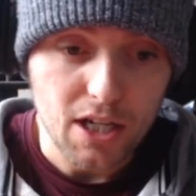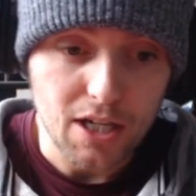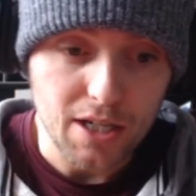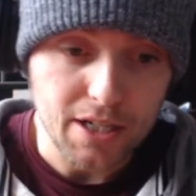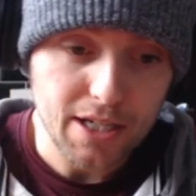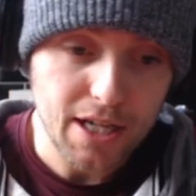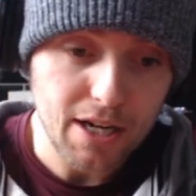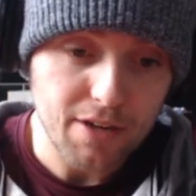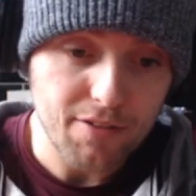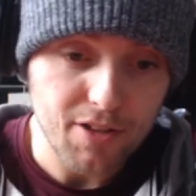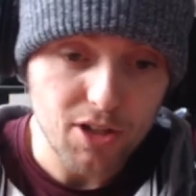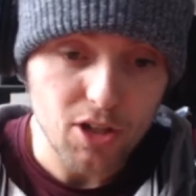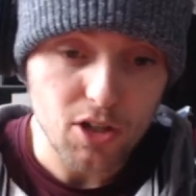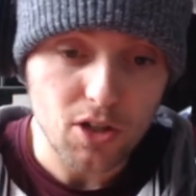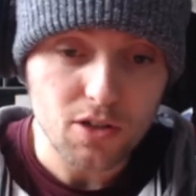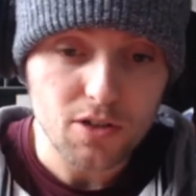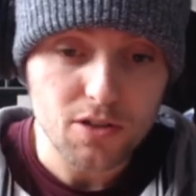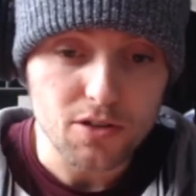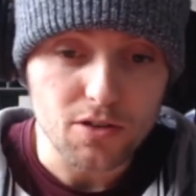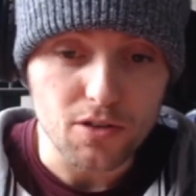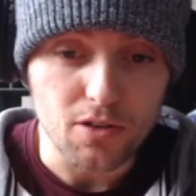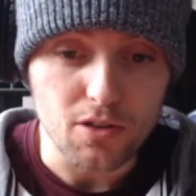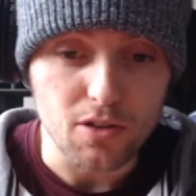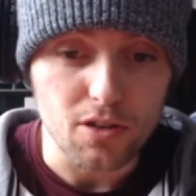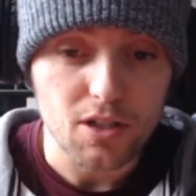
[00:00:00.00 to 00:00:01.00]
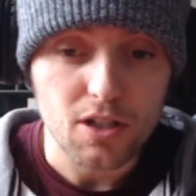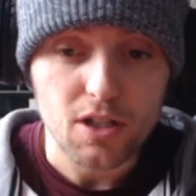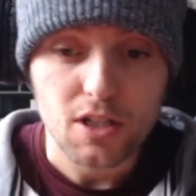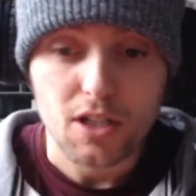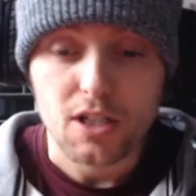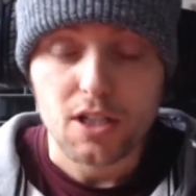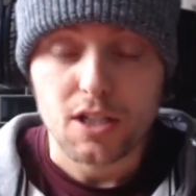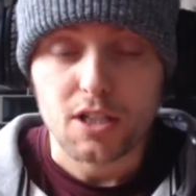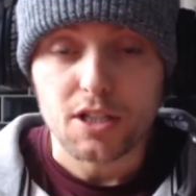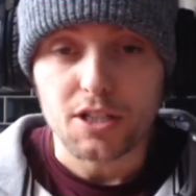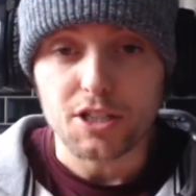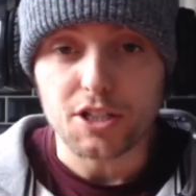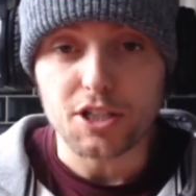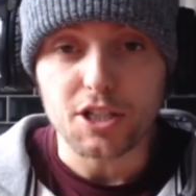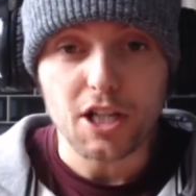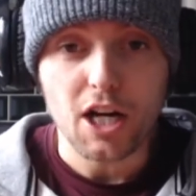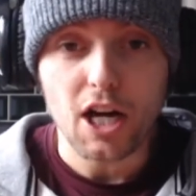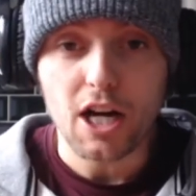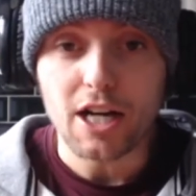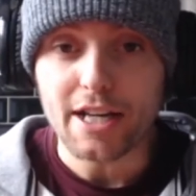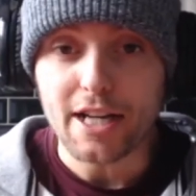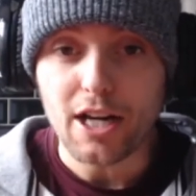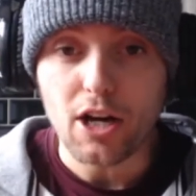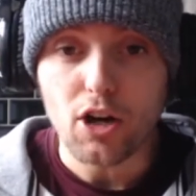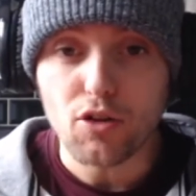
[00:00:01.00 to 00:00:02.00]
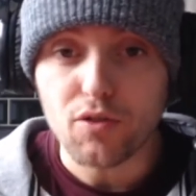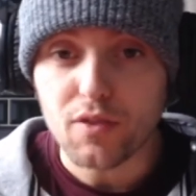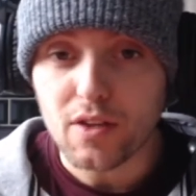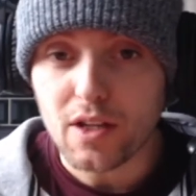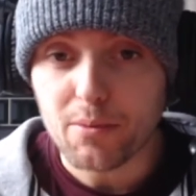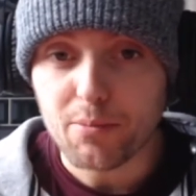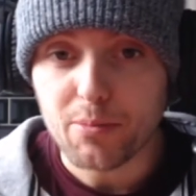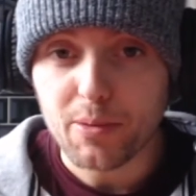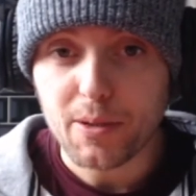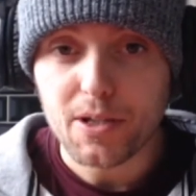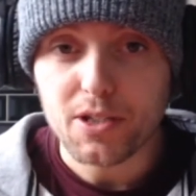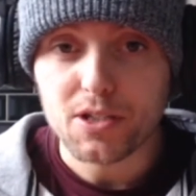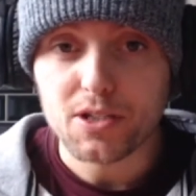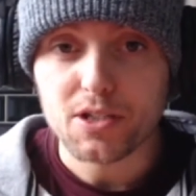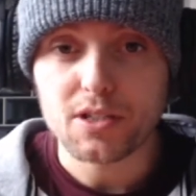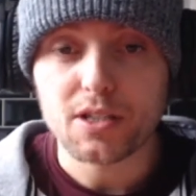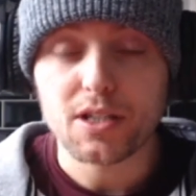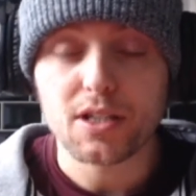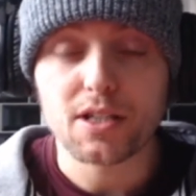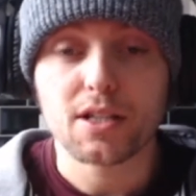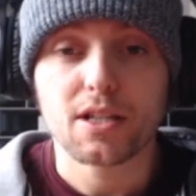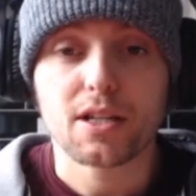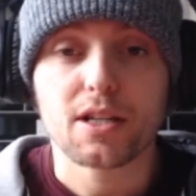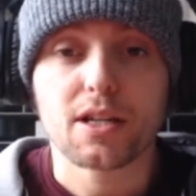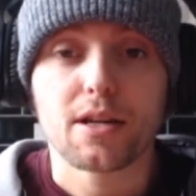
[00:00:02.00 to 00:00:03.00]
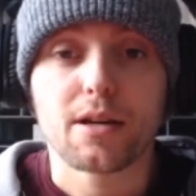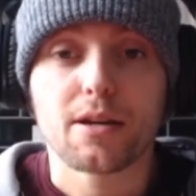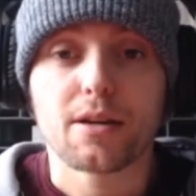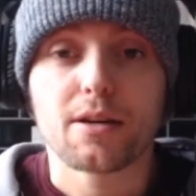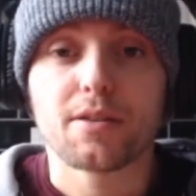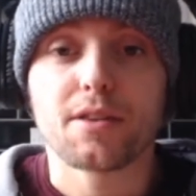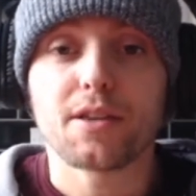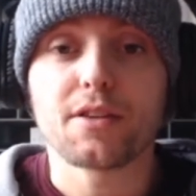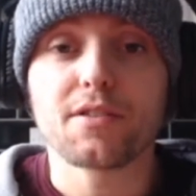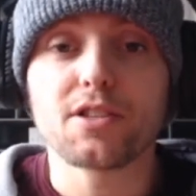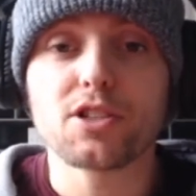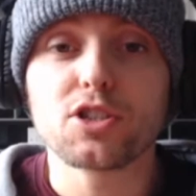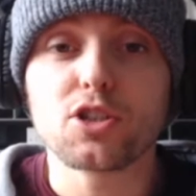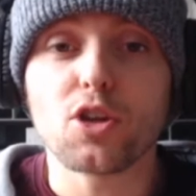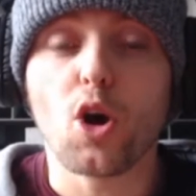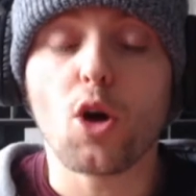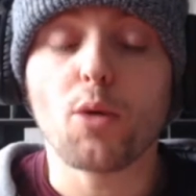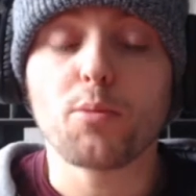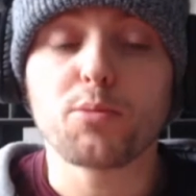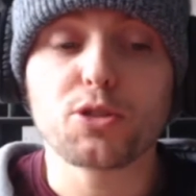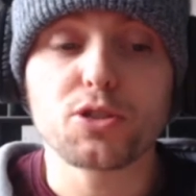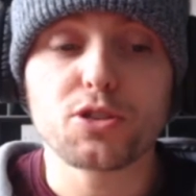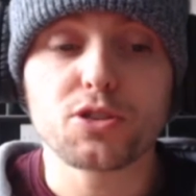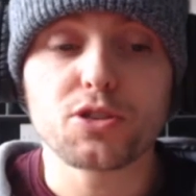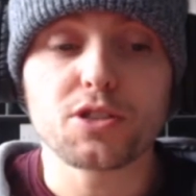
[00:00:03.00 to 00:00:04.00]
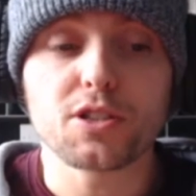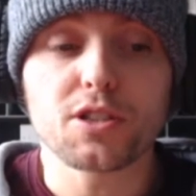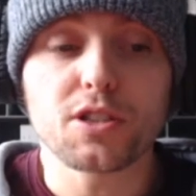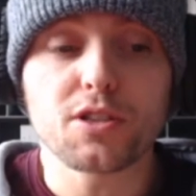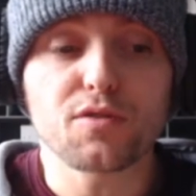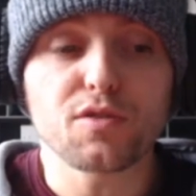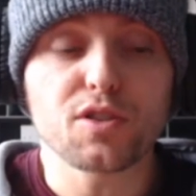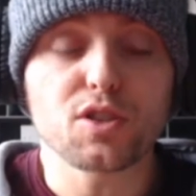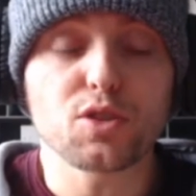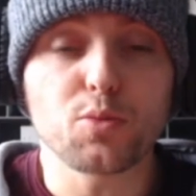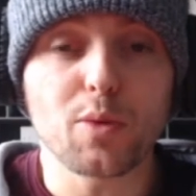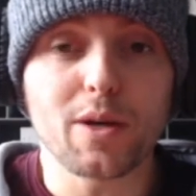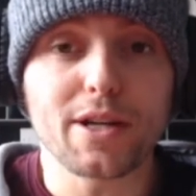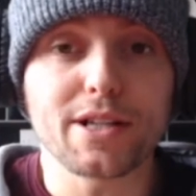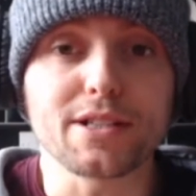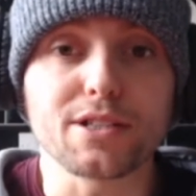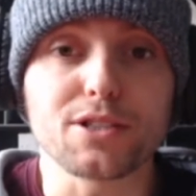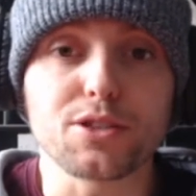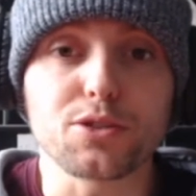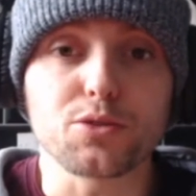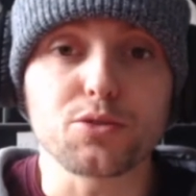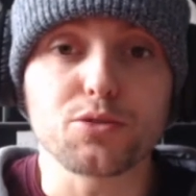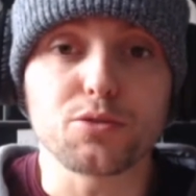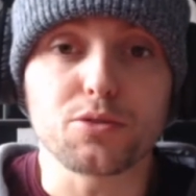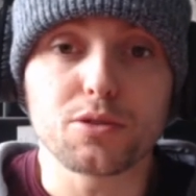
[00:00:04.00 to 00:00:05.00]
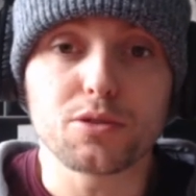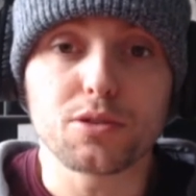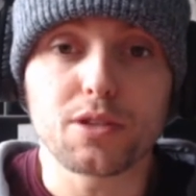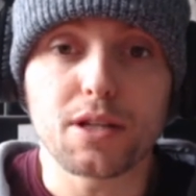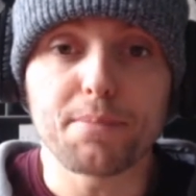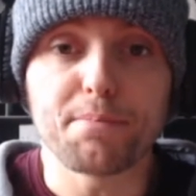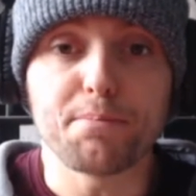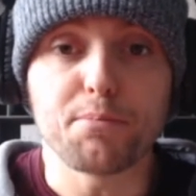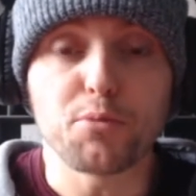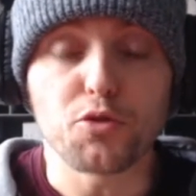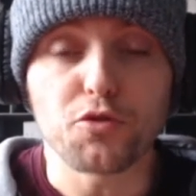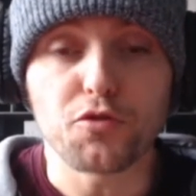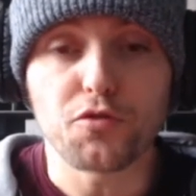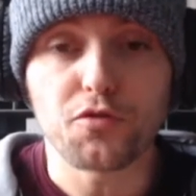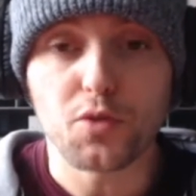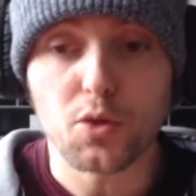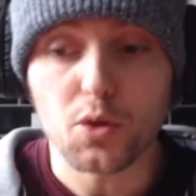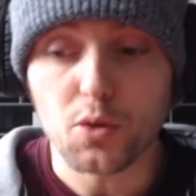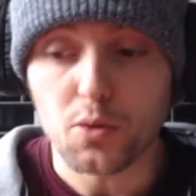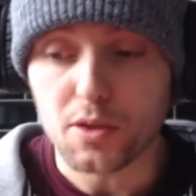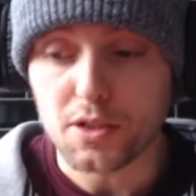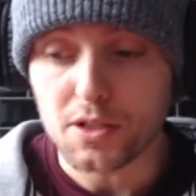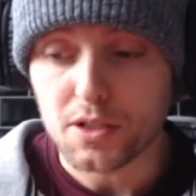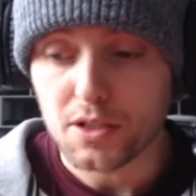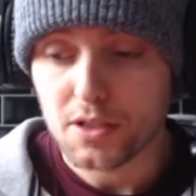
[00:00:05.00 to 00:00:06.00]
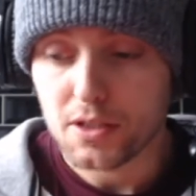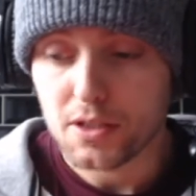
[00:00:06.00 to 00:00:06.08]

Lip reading: carry on, or you can't get over that person, then there is options and there is ways to move forward.